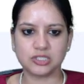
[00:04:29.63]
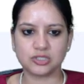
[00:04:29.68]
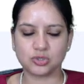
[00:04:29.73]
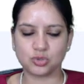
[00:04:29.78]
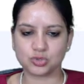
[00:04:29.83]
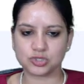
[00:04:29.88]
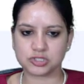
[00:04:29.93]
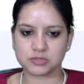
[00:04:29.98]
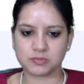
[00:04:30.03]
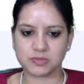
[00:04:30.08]

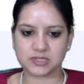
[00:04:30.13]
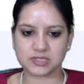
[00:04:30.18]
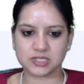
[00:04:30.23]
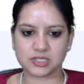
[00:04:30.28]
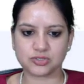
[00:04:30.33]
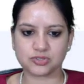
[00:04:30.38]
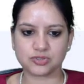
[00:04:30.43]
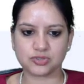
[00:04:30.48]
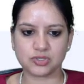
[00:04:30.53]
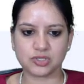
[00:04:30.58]
toast
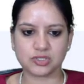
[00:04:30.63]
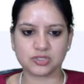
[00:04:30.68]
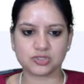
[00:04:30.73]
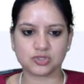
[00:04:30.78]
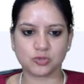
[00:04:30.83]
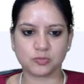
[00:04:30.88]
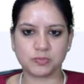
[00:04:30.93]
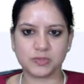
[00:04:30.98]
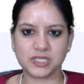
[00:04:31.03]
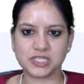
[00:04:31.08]
message.
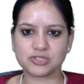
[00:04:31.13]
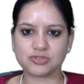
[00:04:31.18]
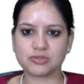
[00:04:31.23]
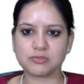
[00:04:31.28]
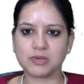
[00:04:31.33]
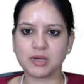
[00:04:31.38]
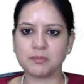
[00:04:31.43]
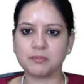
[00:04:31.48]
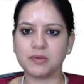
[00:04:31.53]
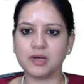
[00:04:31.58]
So please
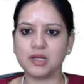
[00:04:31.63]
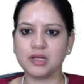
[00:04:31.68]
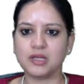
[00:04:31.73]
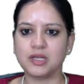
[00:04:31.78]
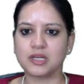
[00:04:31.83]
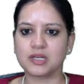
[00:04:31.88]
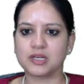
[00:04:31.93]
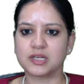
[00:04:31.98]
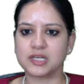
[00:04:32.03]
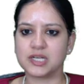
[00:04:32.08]
remember,
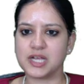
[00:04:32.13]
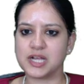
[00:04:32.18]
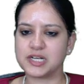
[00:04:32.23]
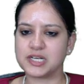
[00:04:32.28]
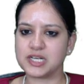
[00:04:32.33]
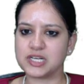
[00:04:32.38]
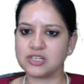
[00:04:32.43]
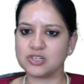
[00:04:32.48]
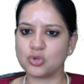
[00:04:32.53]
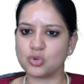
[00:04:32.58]

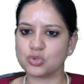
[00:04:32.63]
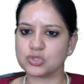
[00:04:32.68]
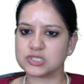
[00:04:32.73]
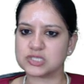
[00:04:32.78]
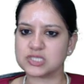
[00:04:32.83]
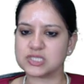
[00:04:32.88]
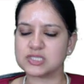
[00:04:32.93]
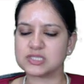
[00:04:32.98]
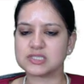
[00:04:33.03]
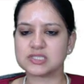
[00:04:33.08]
creating
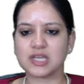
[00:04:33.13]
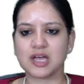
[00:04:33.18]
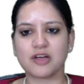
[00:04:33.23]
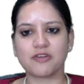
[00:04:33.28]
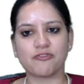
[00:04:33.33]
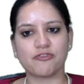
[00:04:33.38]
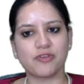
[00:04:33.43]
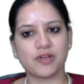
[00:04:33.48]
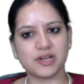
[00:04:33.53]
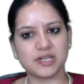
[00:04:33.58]
toasters are
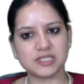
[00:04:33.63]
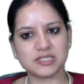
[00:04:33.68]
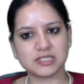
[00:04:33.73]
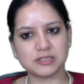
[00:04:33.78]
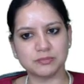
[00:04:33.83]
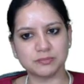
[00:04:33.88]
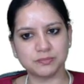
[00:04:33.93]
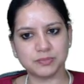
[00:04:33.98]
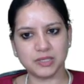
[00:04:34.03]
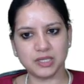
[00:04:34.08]
very
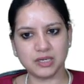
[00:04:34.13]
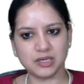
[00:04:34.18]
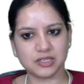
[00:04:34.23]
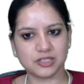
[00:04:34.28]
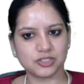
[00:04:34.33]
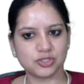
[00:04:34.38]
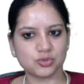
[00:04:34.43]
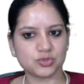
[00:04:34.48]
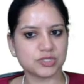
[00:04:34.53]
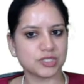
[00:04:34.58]
simple
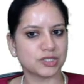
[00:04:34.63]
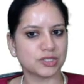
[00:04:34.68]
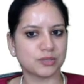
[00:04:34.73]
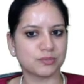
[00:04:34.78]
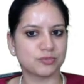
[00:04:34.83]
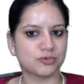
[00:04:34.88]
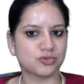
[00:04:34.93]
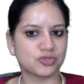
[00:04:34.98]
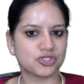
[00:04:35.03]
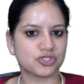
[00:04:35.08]
using the
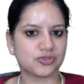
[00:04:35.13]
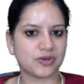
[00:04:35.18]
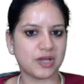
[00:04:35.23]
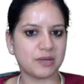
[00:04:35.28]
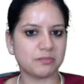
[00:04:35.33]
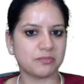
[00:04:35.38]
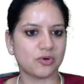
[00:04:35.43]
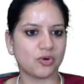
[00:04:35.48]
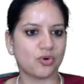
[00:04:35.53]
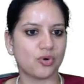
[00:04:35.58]
Bootstrap.